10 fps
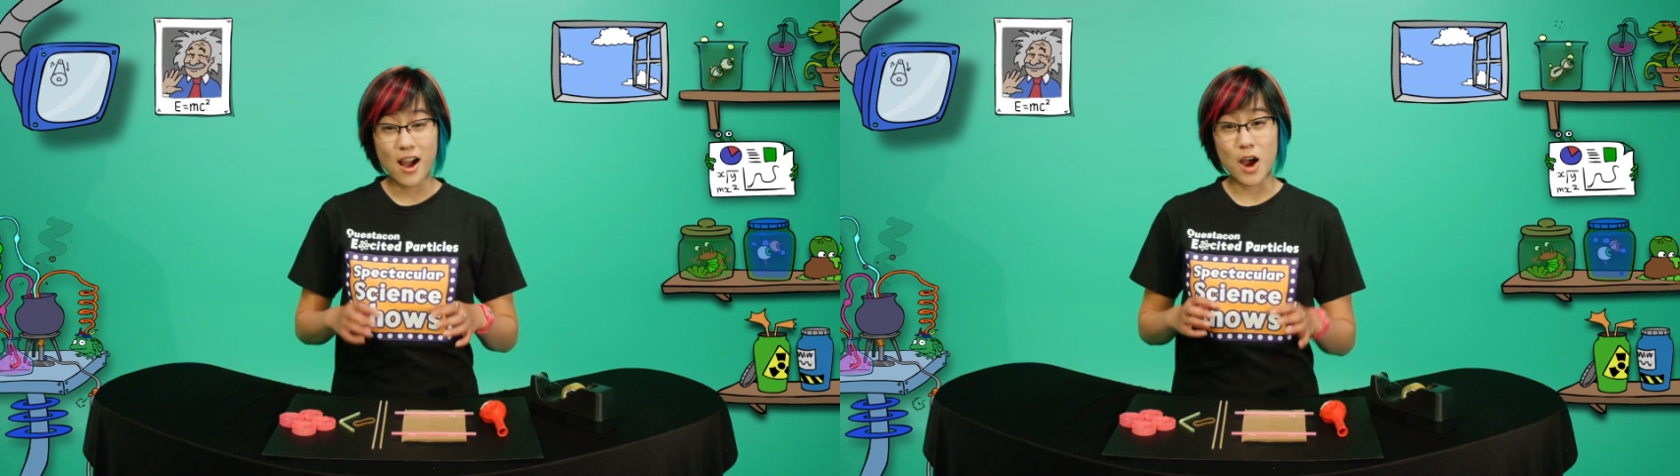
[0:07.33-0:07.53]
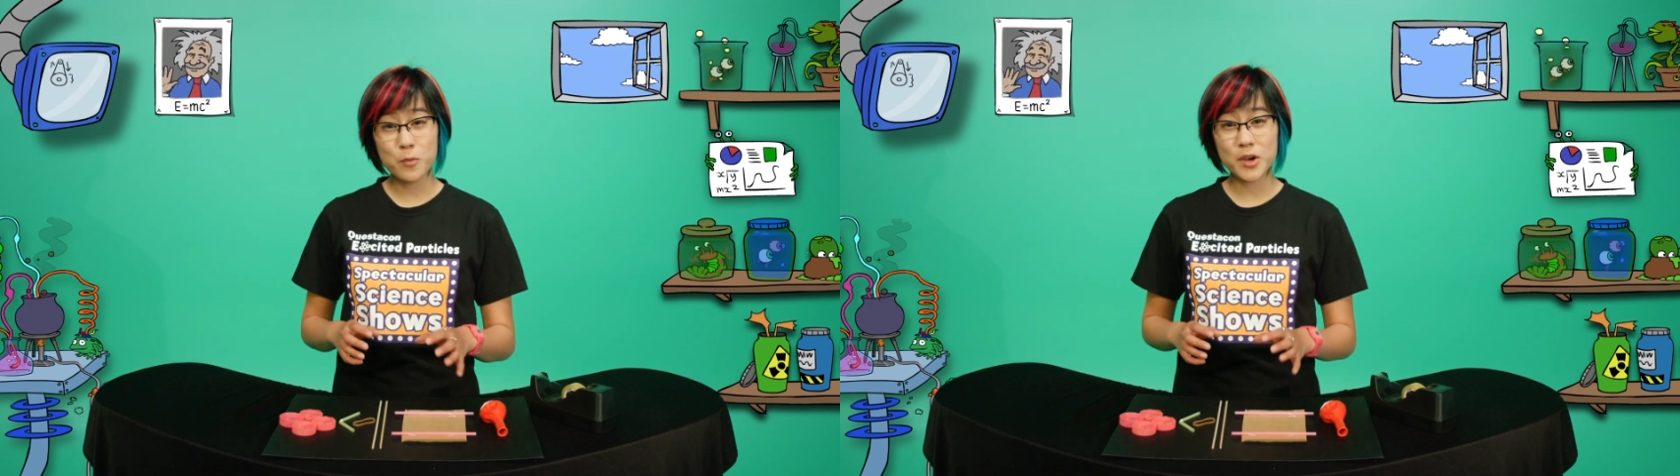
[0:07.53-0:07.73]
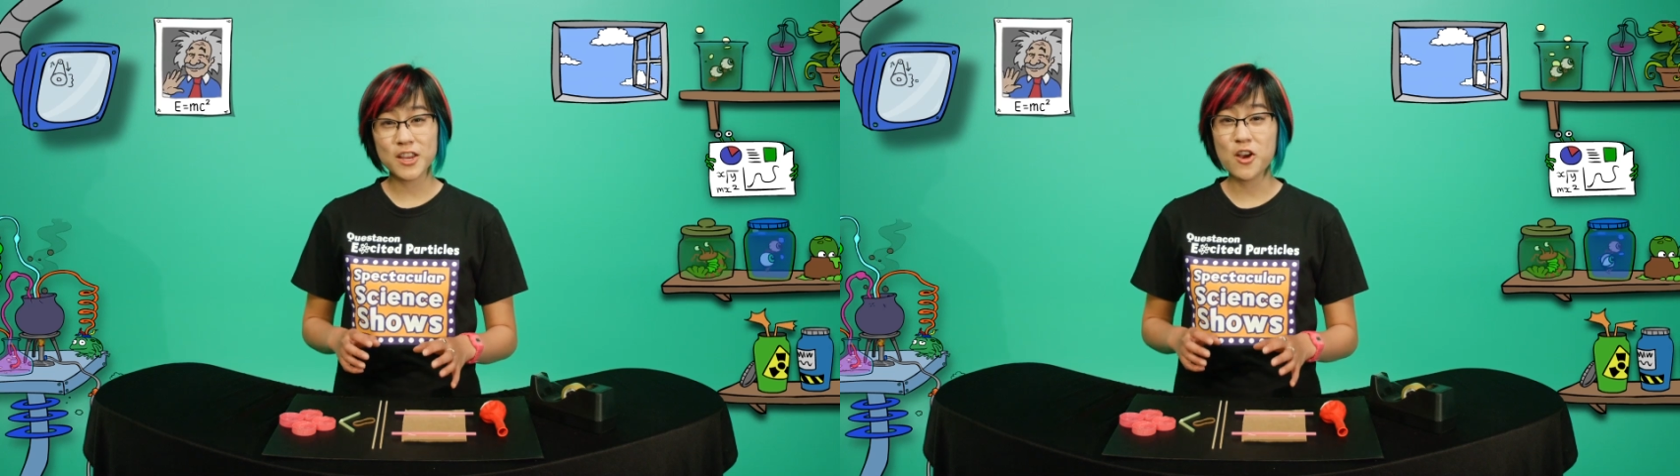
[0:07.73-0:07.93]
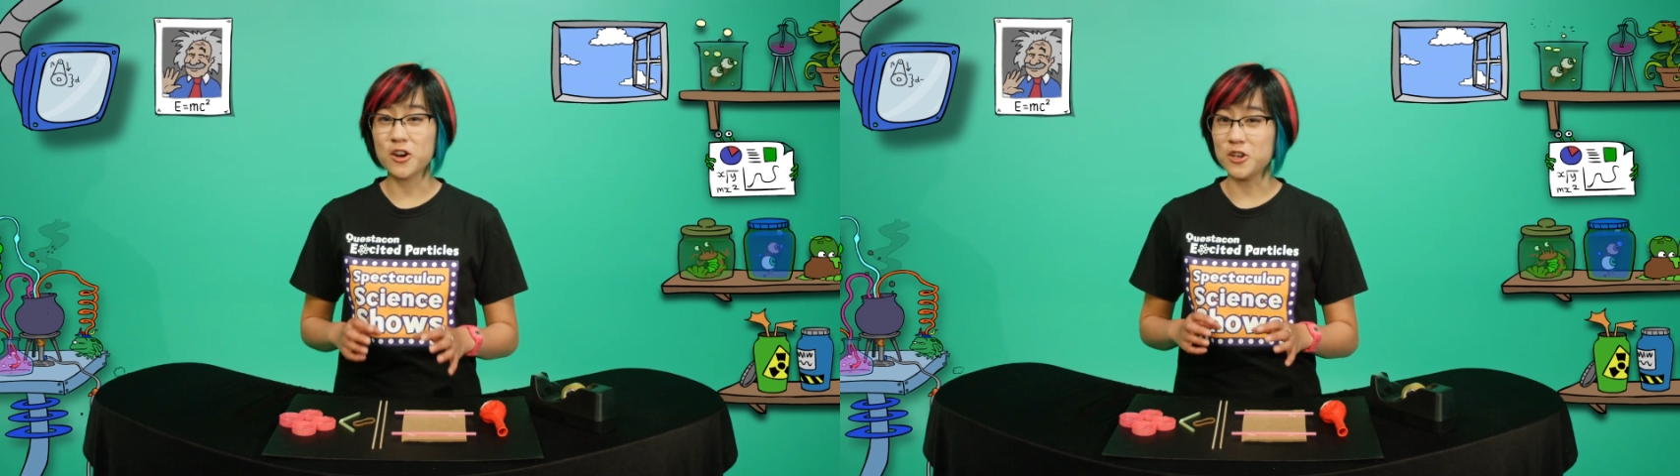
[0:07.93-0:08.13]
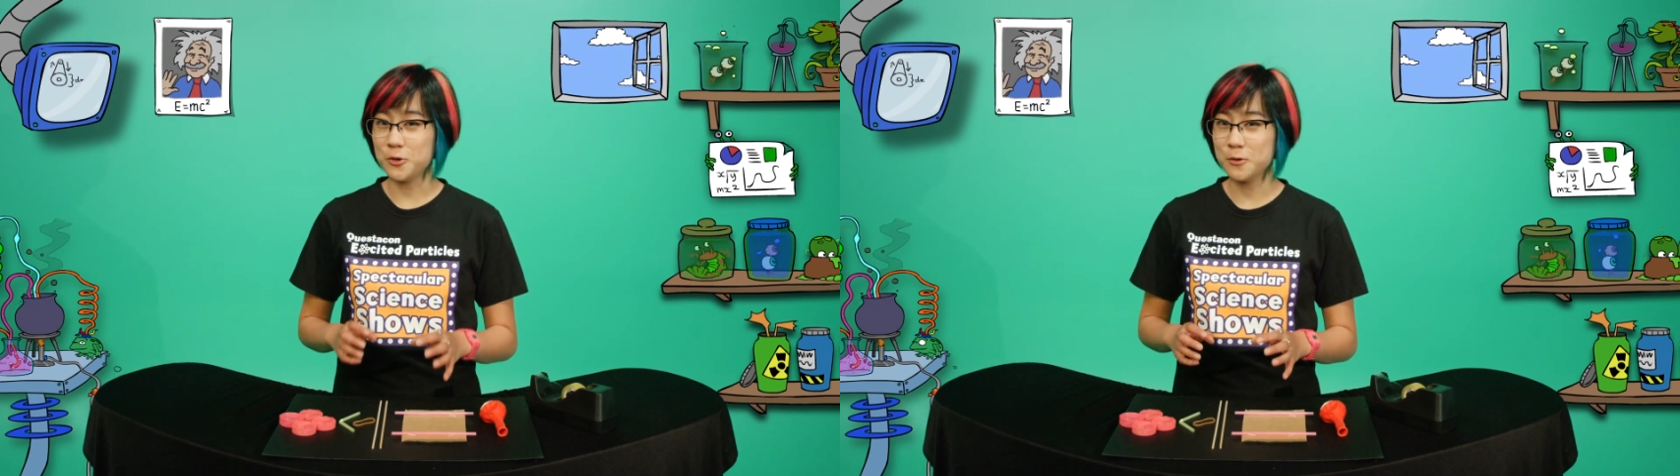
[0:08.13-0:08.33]
I'm working on
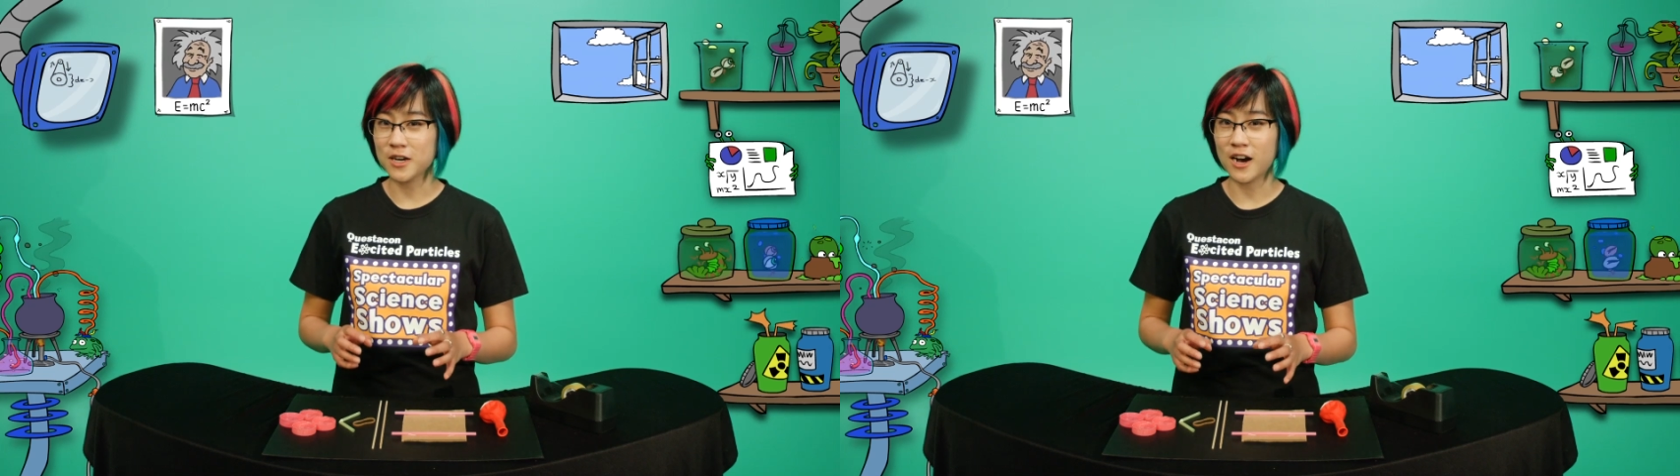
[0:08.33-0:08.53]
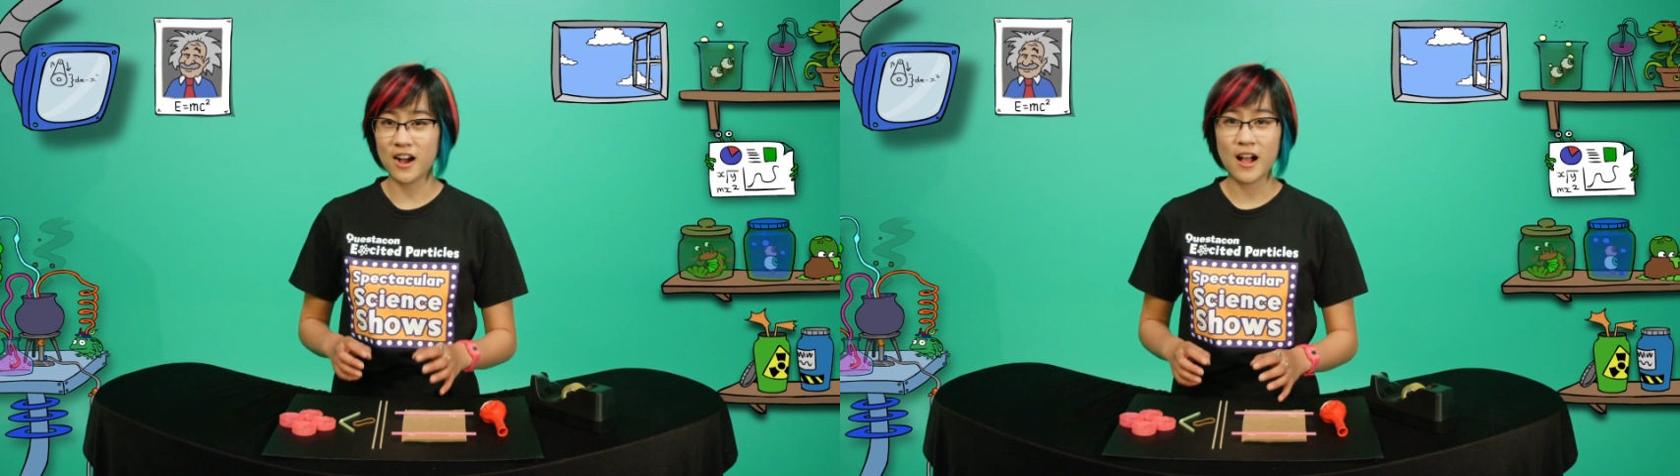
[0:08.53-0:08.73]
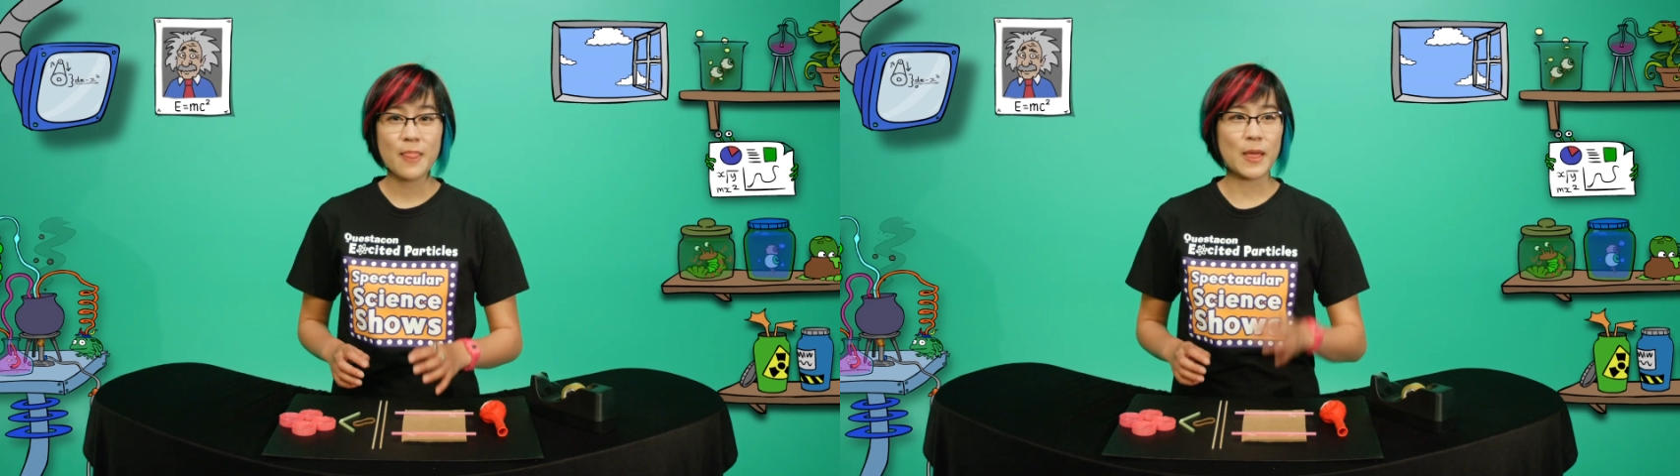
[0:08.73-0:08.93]
a new car